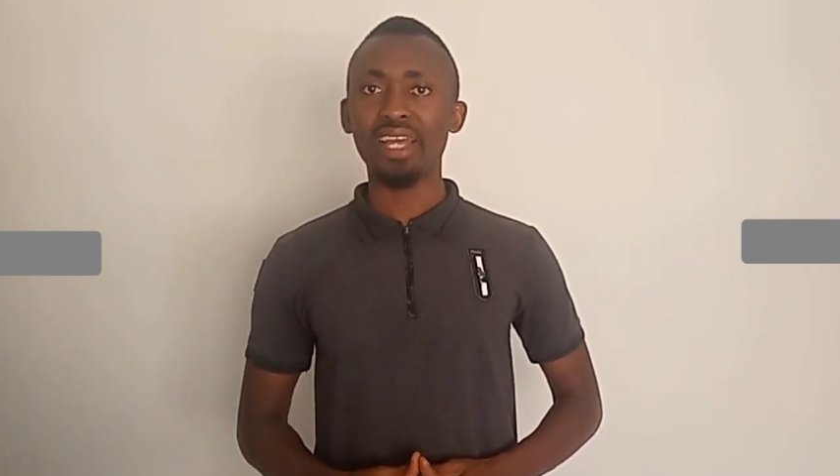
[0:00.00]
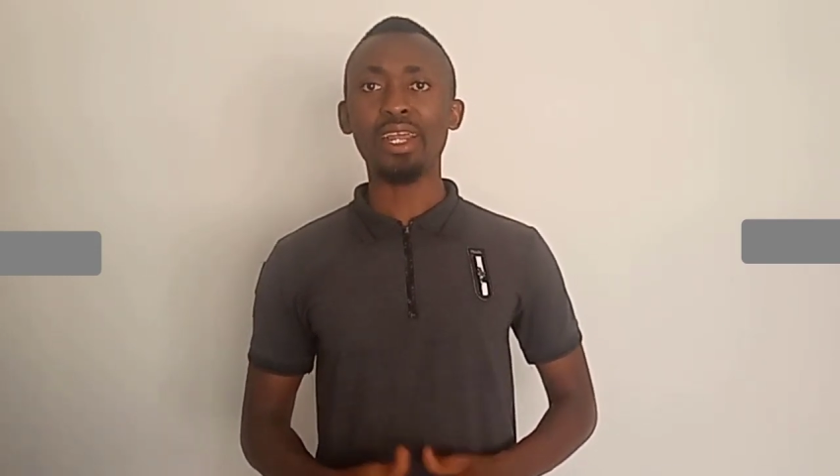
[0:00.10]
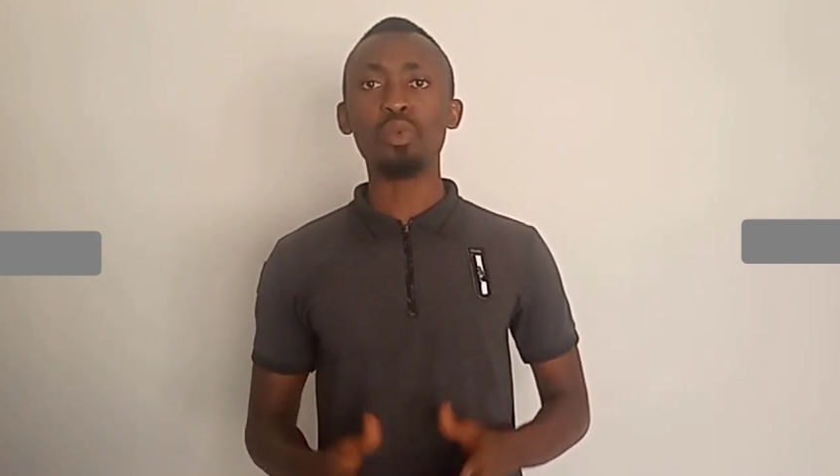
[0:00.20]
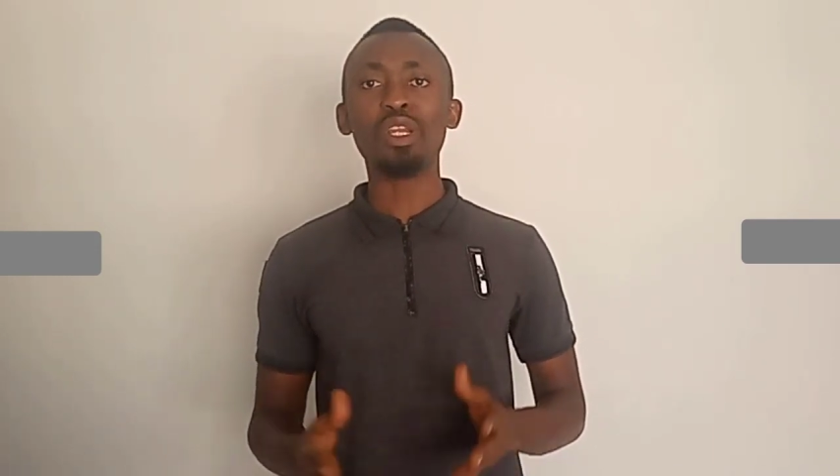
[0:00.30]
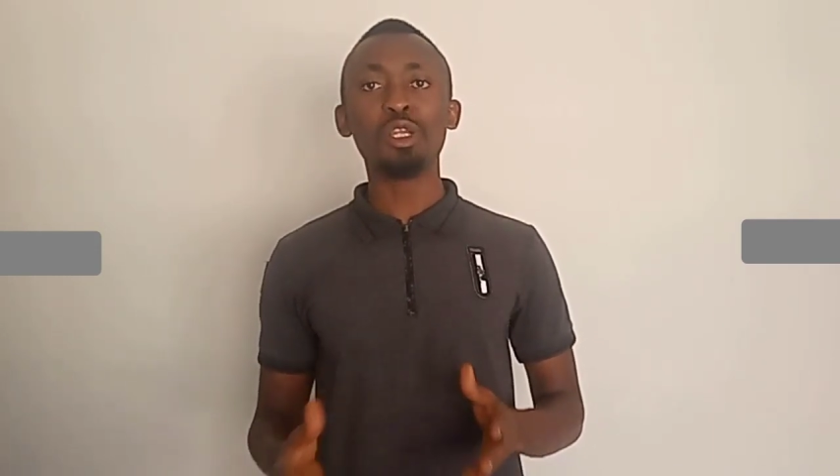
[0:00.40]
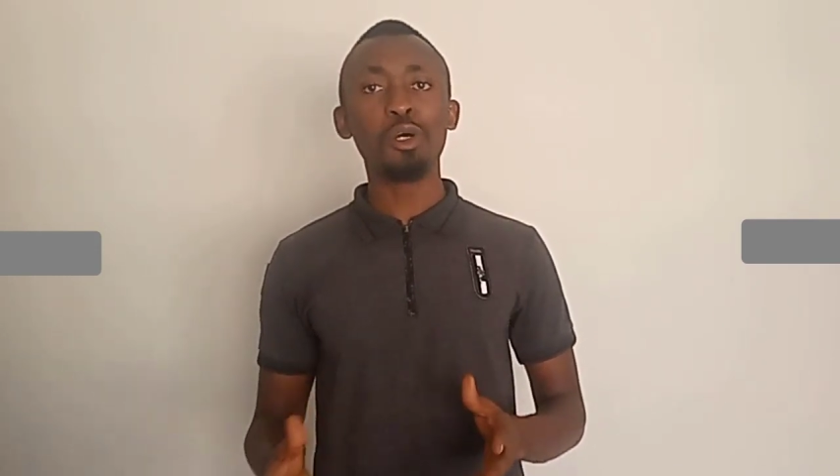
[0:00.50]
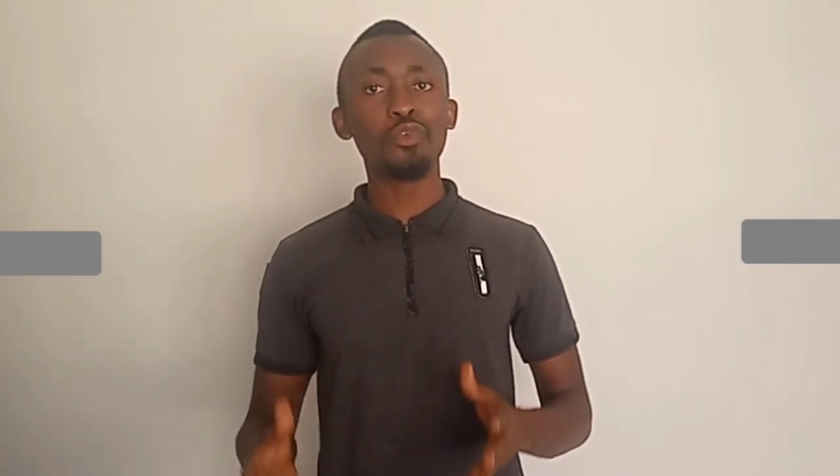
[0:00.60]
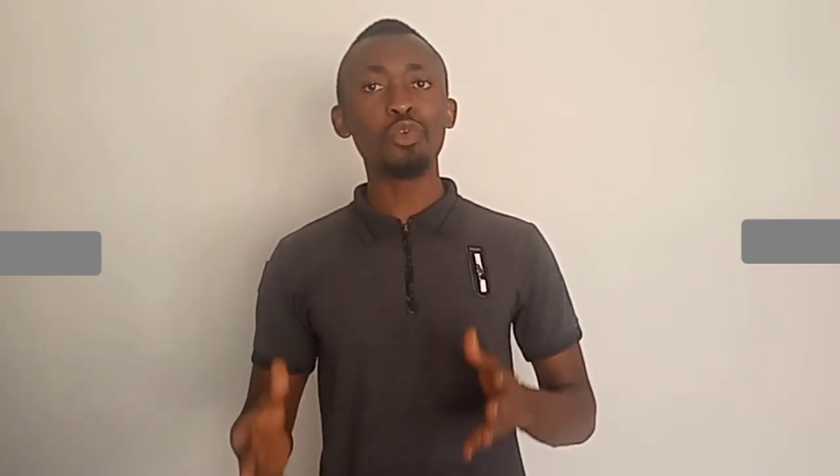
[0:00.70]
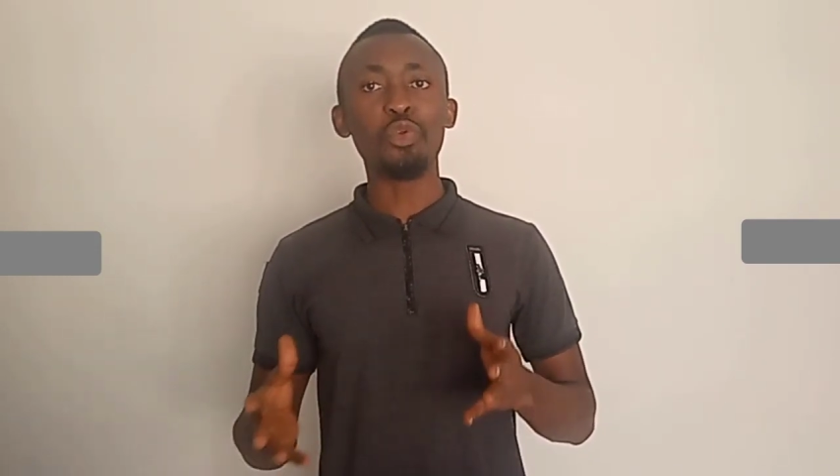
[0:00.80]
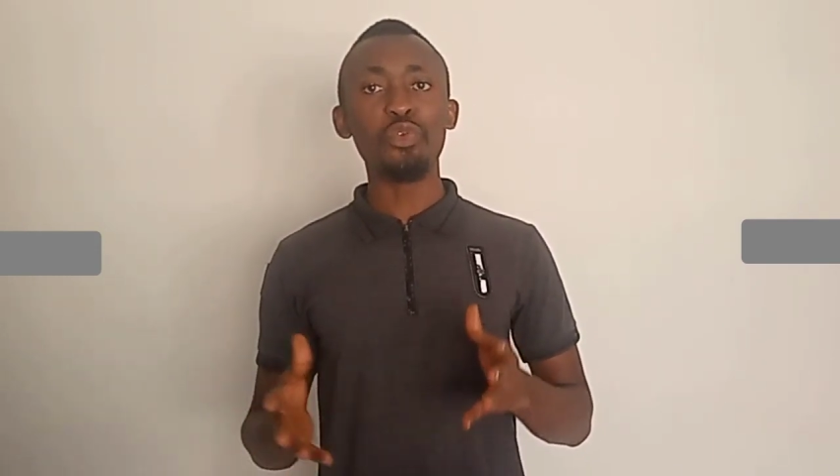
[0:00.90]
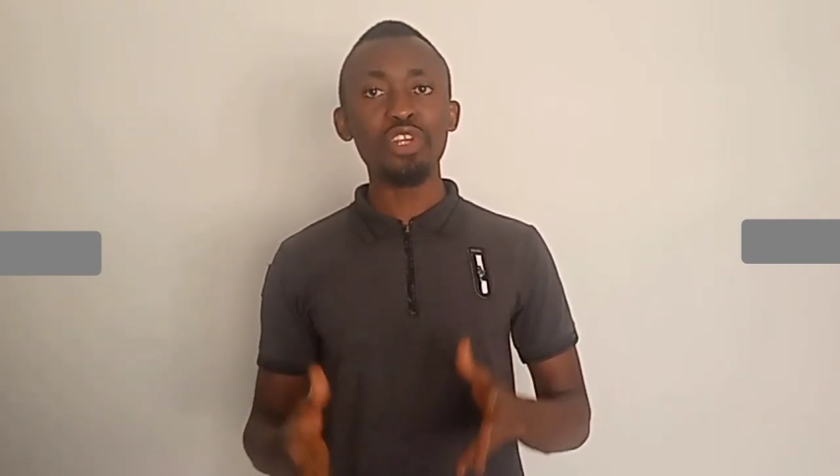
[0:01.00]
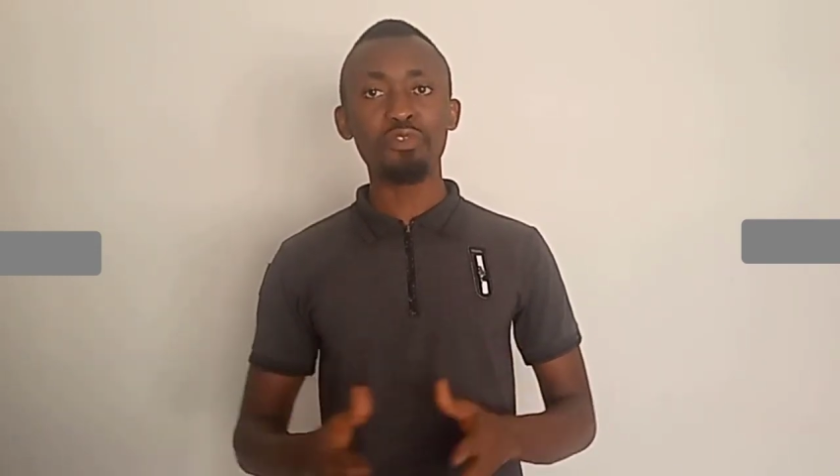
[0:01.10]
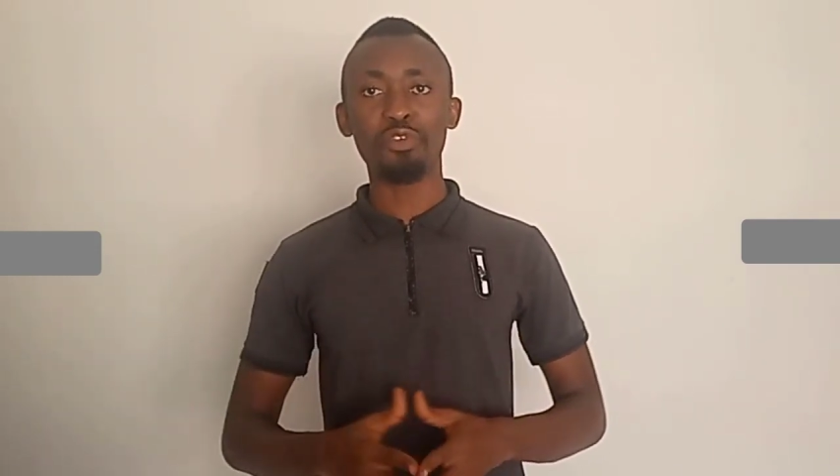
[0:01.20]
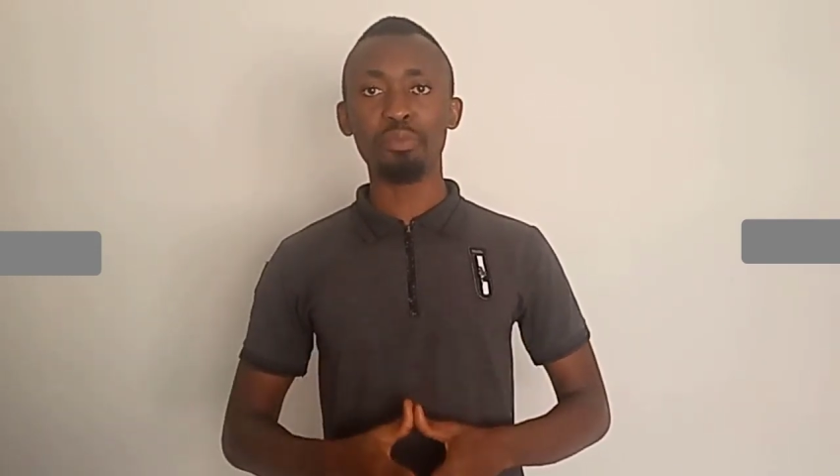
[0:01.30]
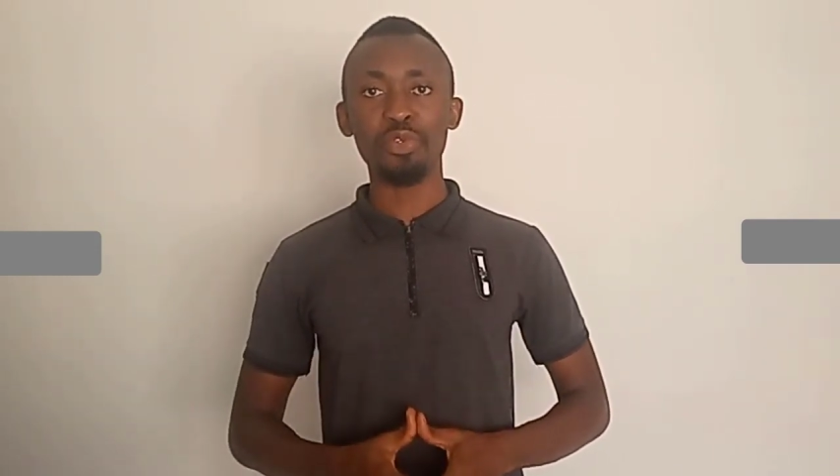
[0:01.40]
and I will love to
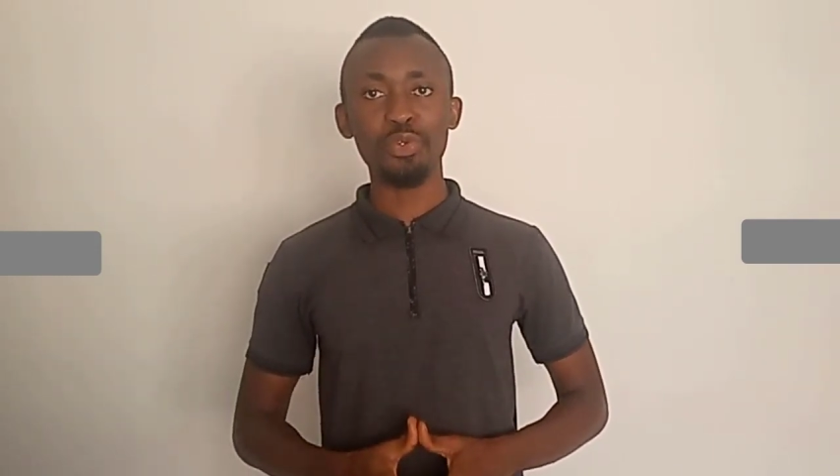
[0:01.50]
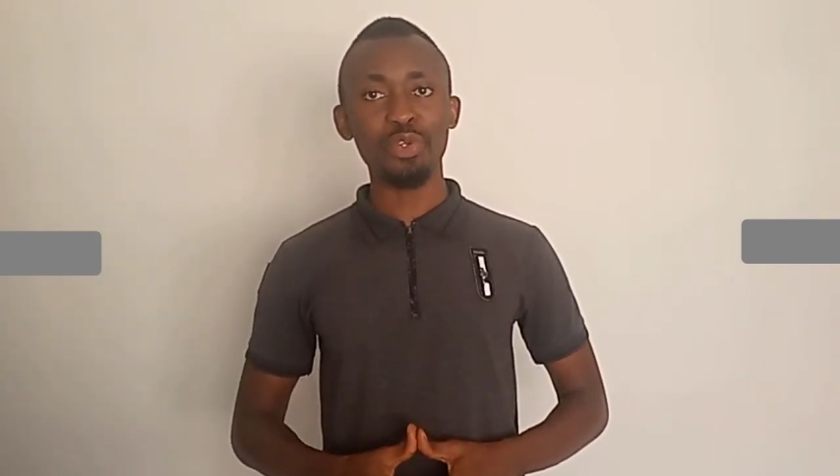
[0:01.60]
read from